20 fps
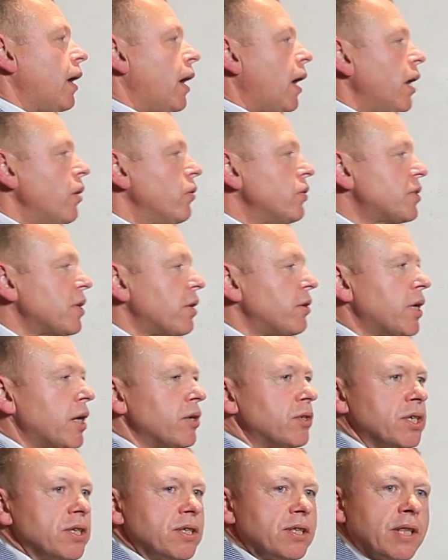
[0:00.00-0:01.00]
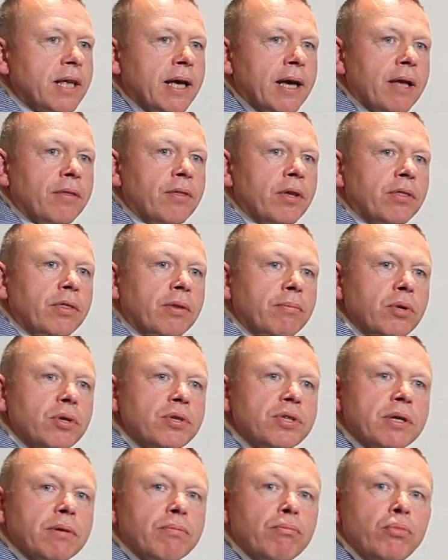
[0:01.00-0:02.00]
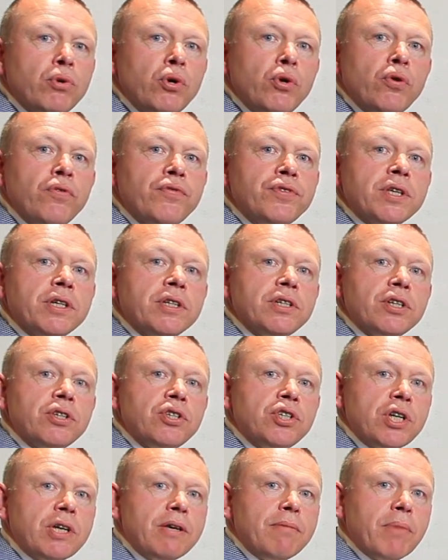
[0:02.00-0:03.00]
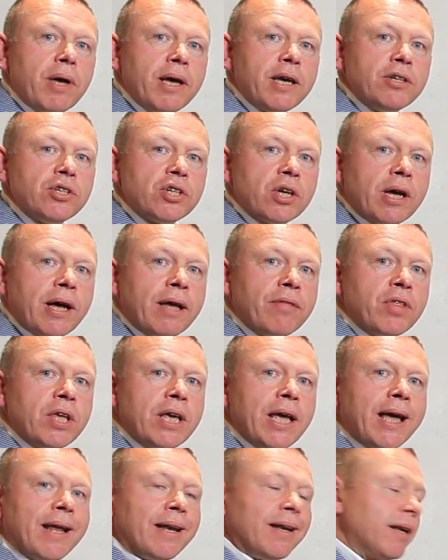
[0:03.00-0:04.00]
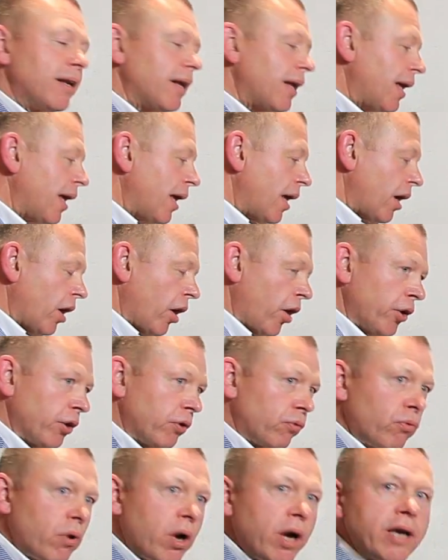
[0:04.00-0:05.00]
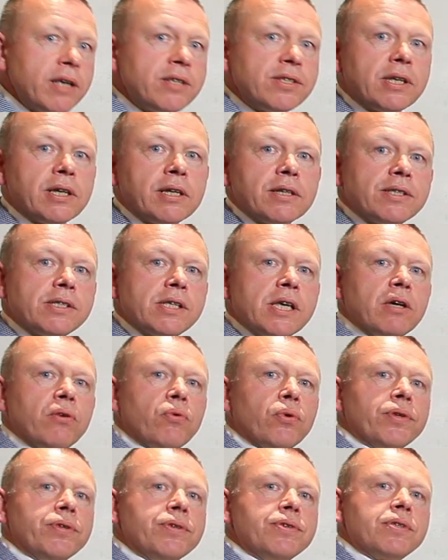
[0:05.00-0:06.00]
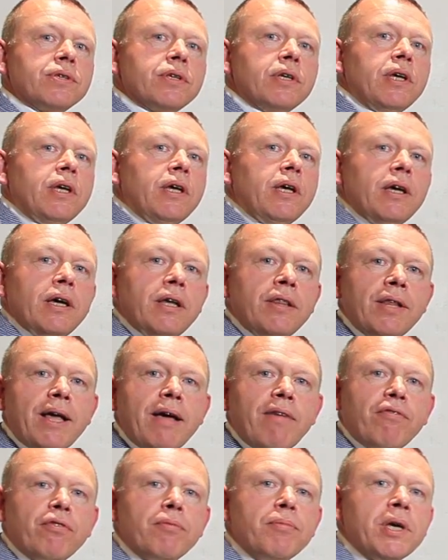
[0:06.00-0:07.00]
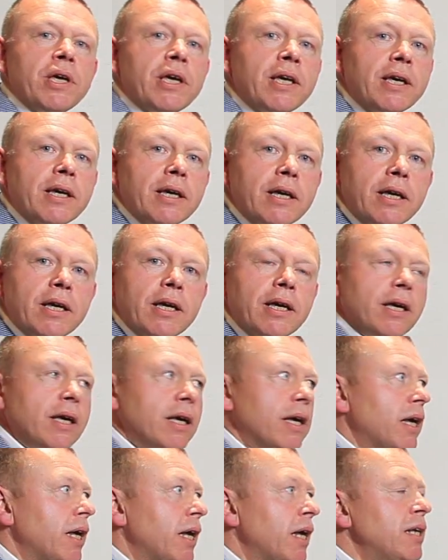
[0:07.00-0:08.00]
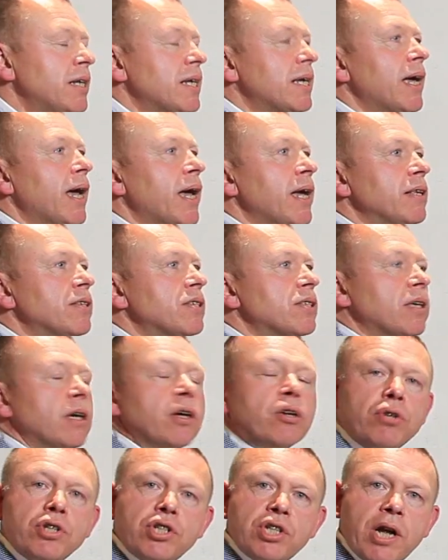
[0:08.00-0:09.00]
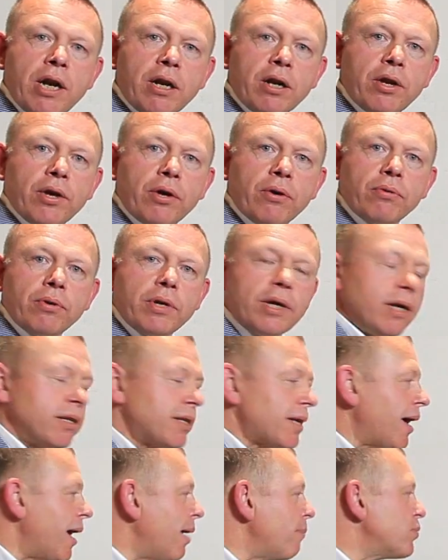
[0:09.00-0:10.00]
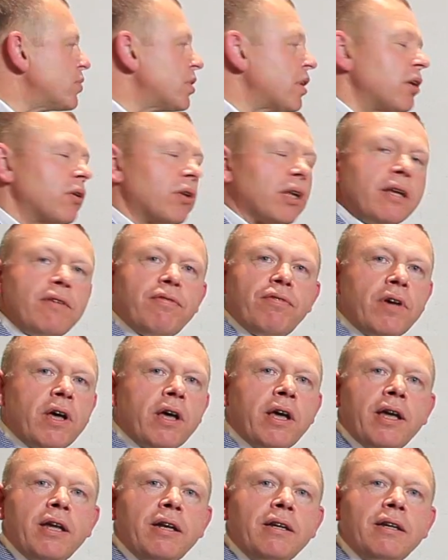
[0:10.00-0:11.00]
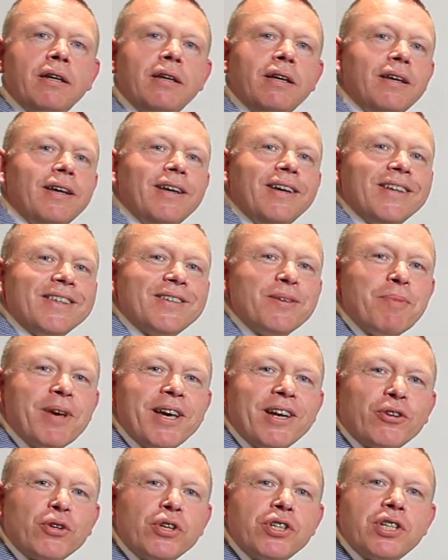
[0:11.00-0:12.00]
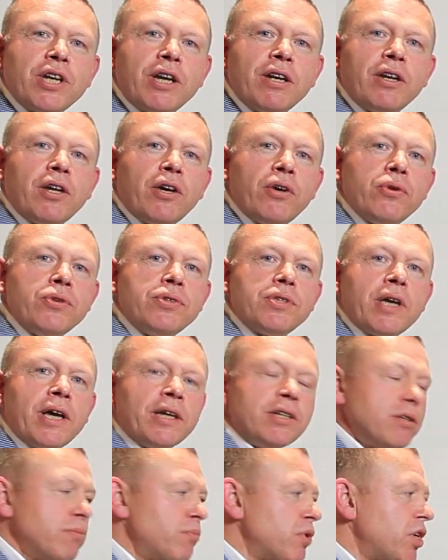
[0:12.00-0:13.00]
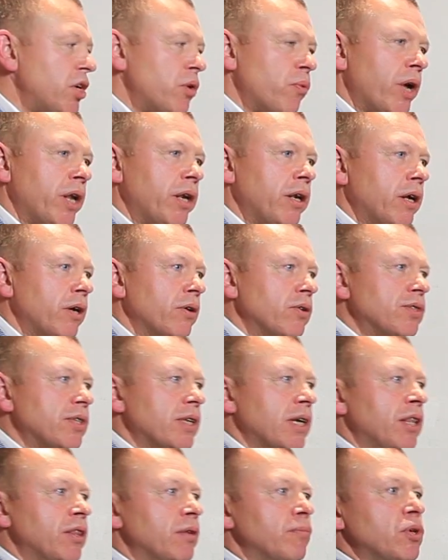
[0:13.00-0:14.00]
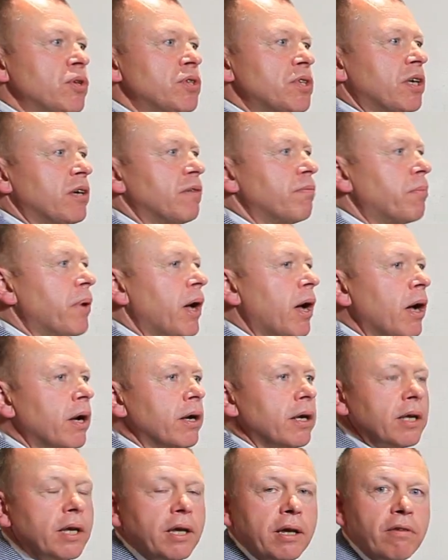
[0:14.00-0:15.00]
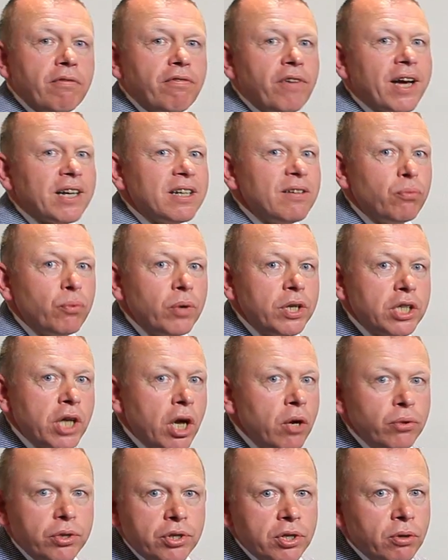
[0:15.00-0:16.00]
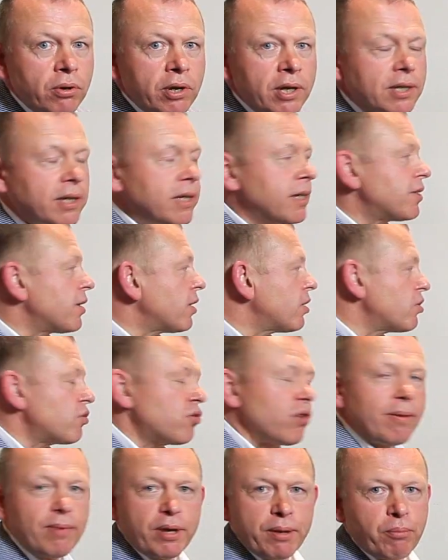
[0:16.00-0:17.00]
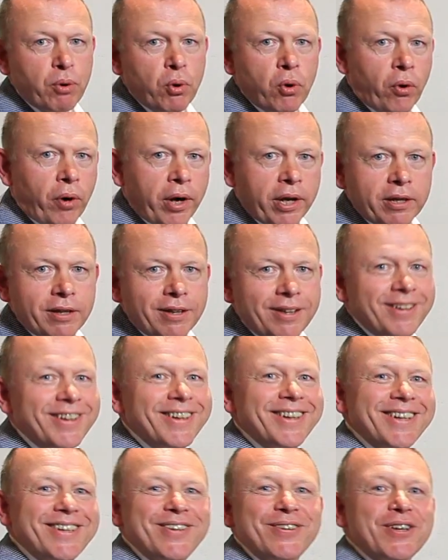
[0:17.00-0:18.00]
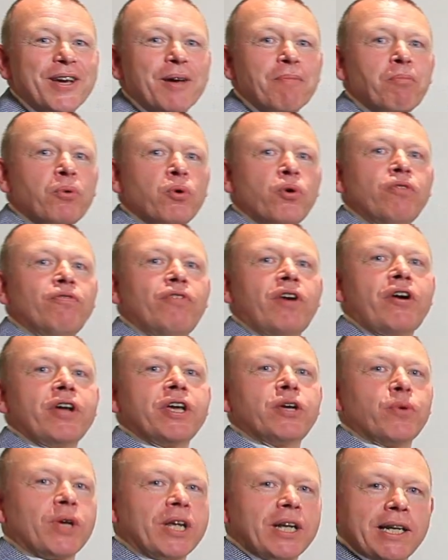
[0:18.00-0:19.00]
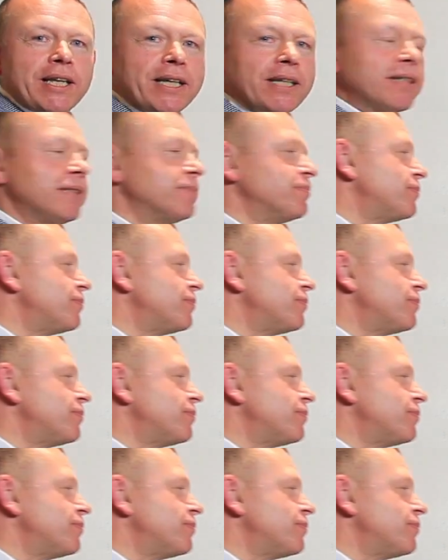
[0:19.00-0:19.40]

I also noticed there that the music moves into G major at the end on a rising sequence. And that for me indicates a crescendo. It's absolutely fine to make crescendos and diminuendos in the music of Bach. In fact, if we don't do it, it's extremely boring. You'd get bored very quickly.